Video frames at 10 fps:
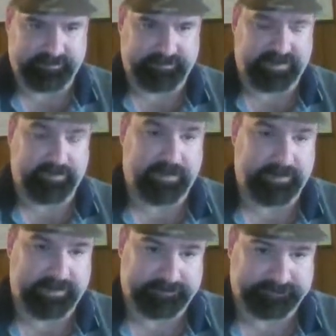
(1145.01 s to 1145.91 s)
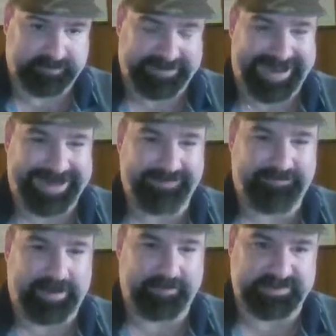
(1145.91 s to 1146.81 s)
than women.
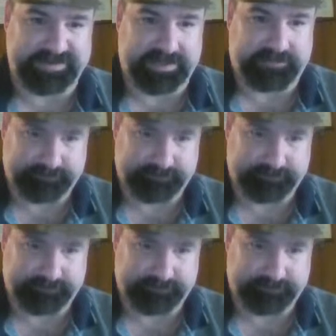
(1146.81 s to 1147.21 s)
95%.